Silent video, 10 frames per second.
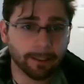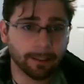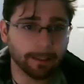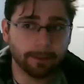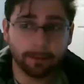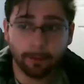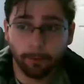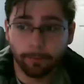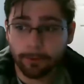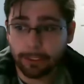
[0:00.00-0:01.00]
uh,
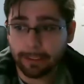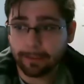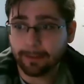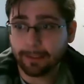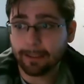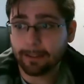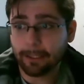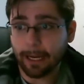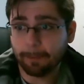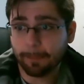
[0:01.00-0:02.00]
over GDC.
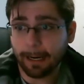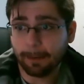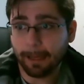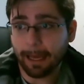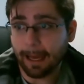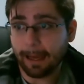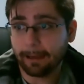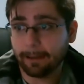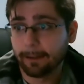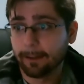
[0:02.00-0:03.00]
Giant Bomb
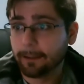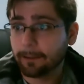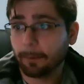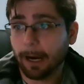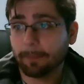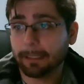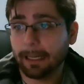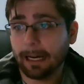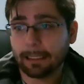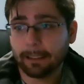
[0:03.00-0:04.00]
had
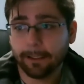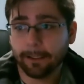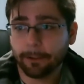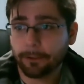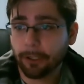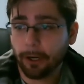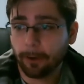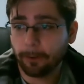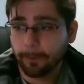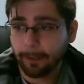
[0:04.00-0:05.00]
Rami on their
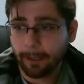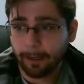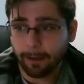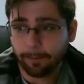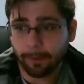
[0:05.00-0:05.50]
show yeah. uh,